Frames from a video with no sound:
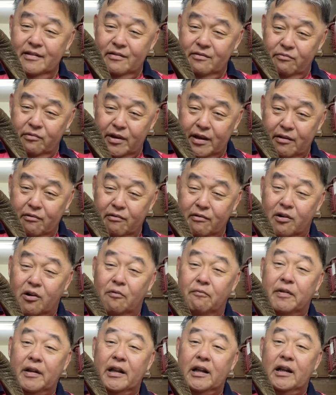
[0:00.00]
We
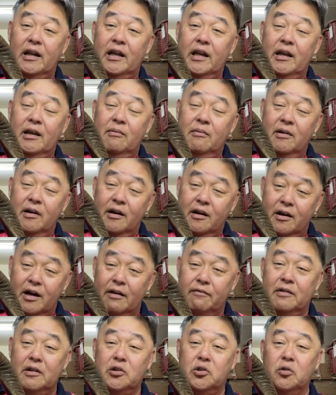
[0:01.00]
confidently
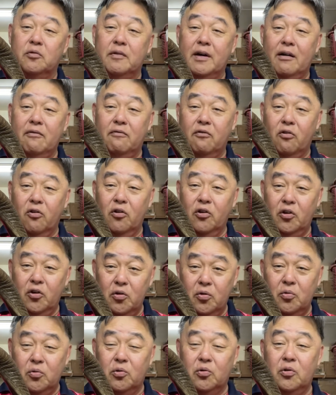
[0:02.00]
craft the Shofar for
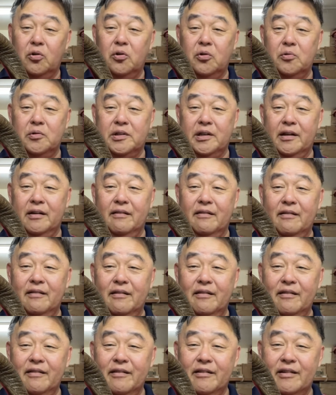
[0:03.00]
you to use it.
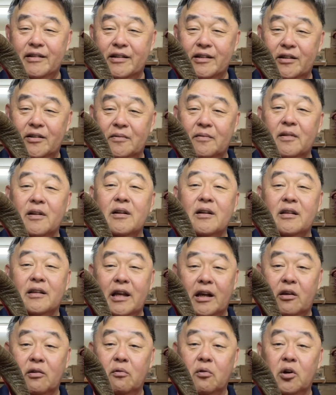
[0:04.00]
So
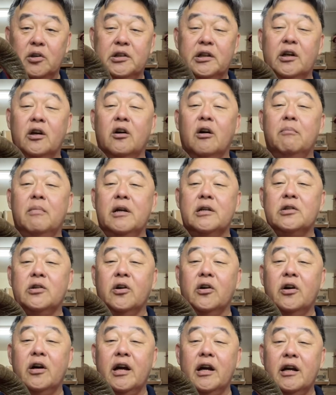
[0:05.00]
thank you for watching. God bless
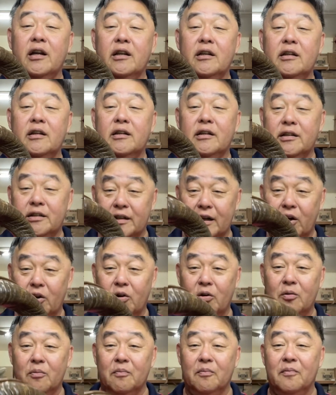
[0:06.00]
you all, and
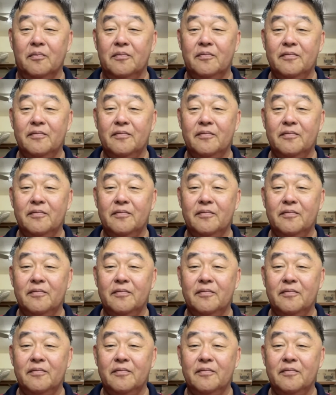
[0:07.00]
Shalom.